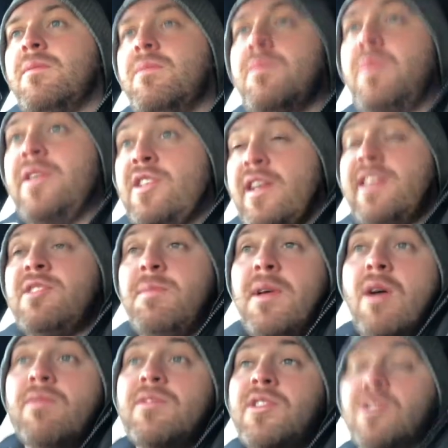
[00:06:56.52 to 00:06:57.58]
Which leads me
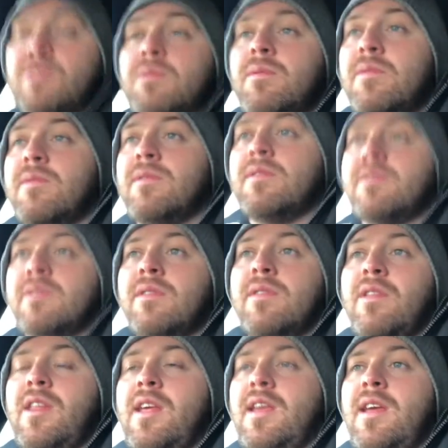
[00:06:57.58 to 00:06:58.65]
on to
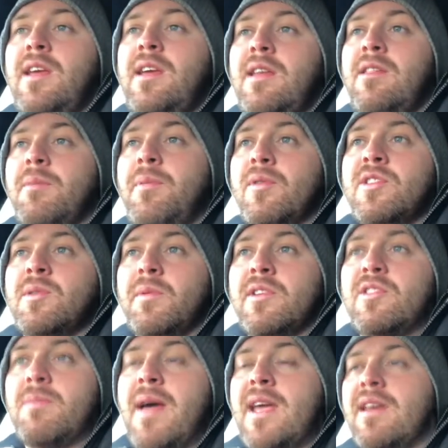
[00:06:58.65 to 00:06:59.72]
the points I wanted
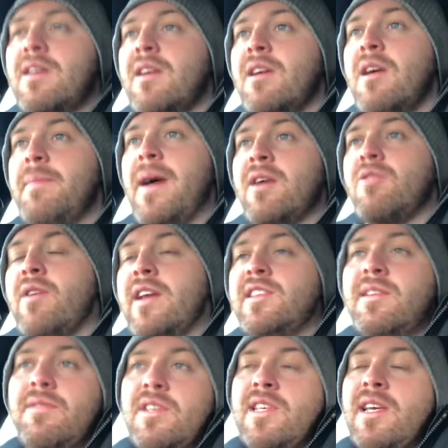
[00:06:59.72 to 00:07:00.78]
to make about
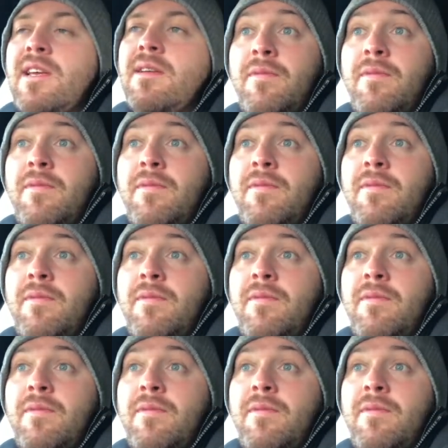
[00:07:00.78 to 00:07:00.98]
creativity.